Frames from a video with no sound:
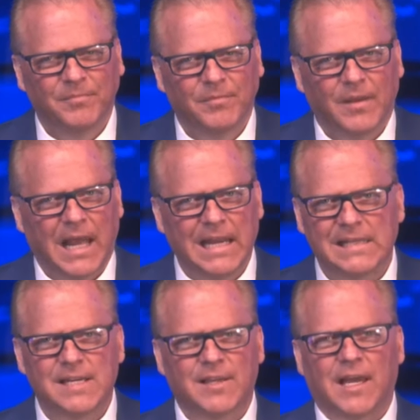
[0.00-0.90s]
And
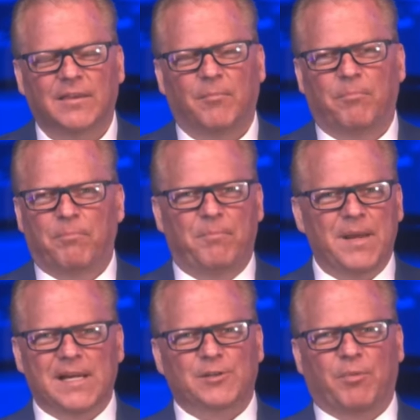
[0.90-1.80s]
isn't that the
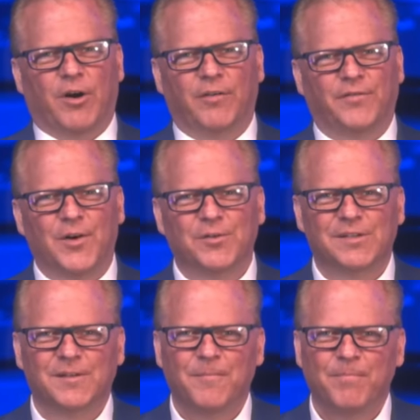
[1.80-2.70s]
biggest part,
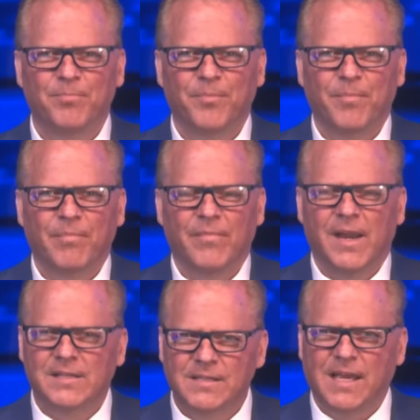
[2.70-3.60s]
folks?
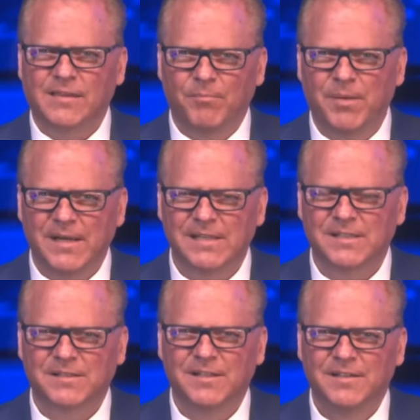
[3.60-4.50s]
Isn't that the
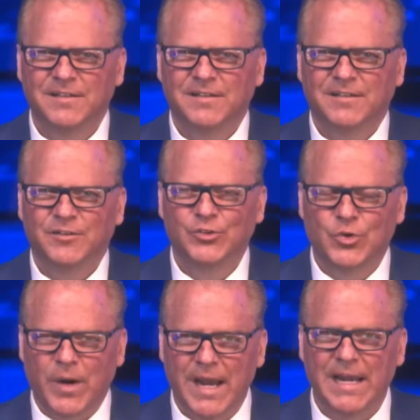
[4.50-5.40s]
biggest
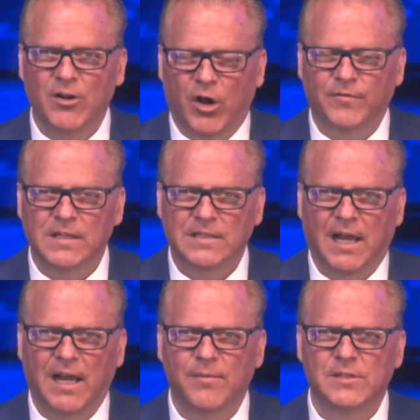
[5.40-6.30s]
drain
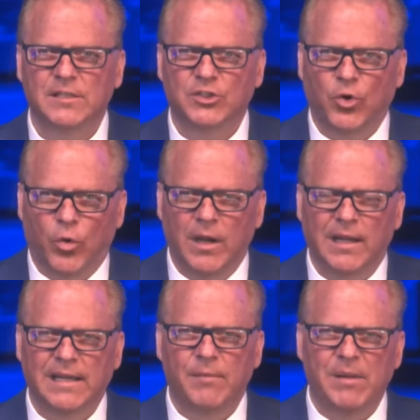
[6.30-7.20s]
oftentimes is
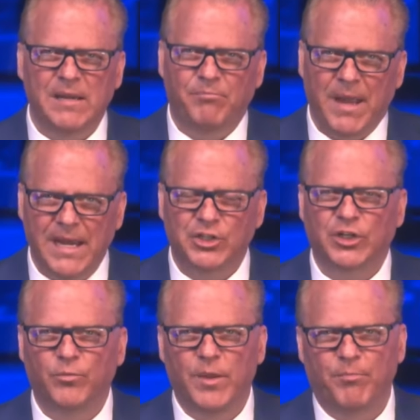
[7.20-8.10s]
toiling and being
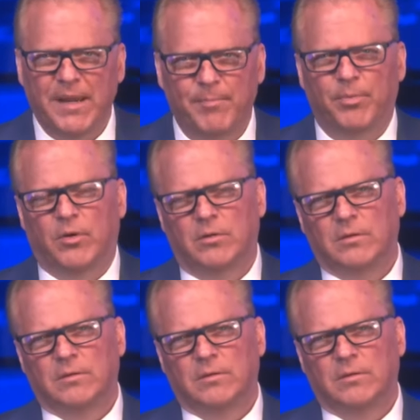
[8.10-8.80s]
patient with people